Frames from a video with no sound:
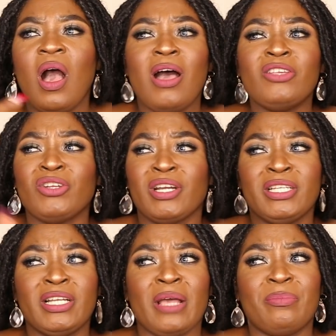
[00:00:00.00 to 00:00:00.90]
I was
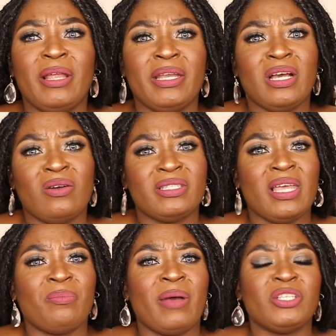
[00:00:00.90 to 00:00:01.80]
already like planning. I was
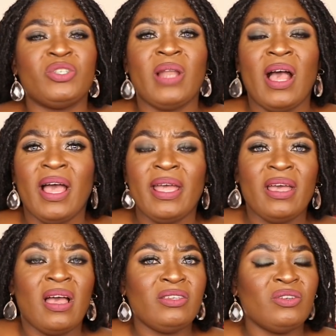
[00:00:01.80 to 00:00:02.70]
like, by July,
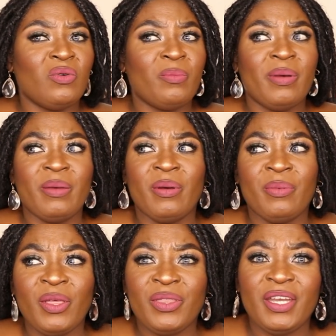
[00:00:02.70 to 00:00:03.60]
by my
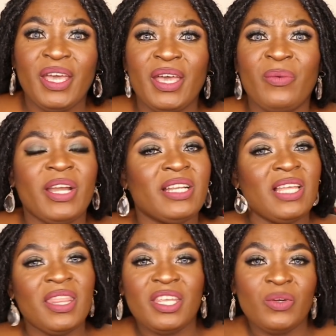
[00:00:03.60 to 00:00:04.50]
birthday, when I
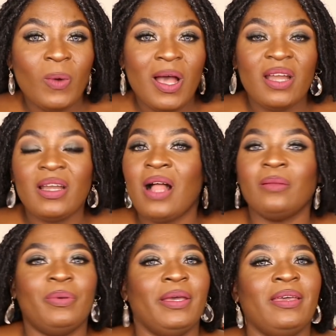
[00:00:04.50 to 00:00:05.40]
turn 31, I'll
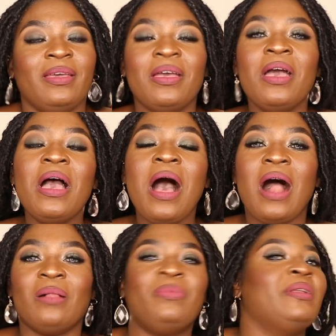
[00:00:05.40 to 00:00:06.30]
be
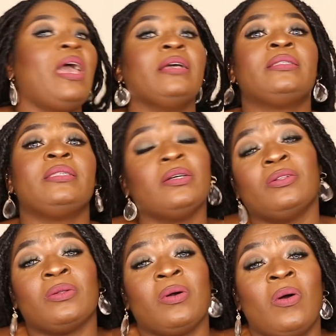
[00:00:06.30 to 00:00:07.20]
like
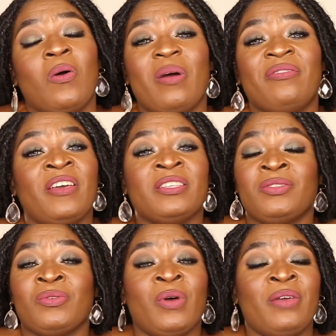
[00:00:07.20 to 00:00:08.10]
single, go Home Affairs,
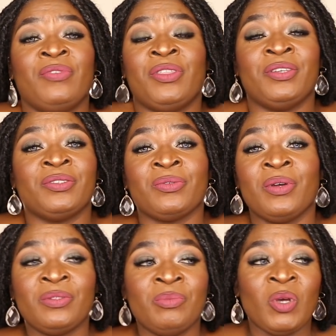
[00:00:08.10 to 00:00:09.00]
so everything is
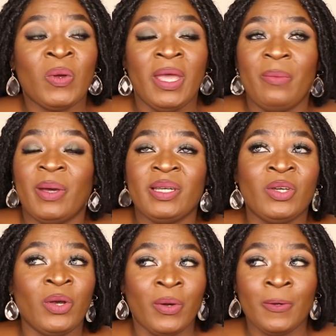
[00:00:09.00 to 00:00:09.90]
going to be okay. But
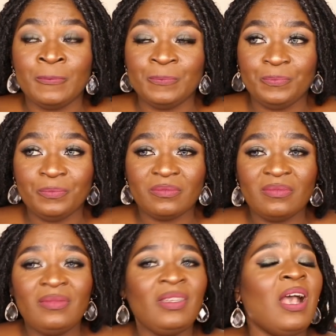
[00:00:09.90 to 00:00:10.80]
girl,
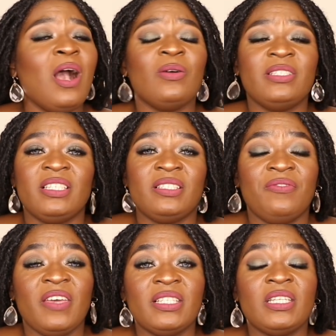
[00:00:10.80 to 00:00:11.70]
I was
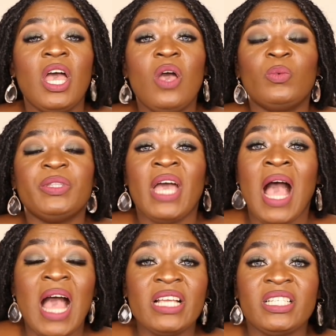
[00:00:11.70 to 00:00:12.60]
just faced with a
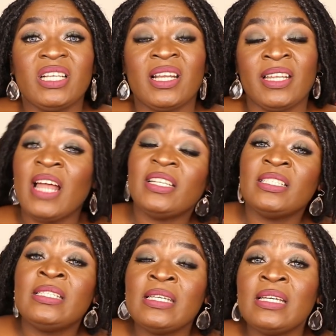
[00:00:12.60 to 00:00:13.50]
harsh
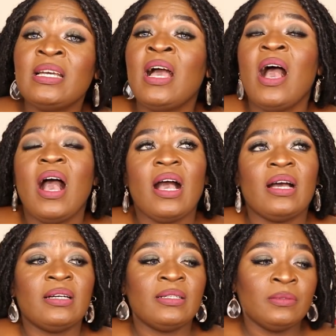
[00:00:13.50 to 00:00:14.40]
reality.
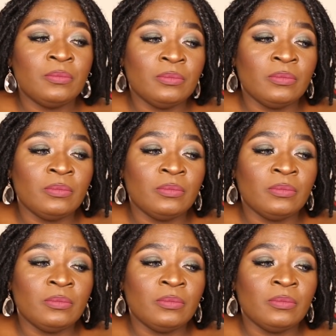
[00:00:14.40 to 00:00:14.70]
At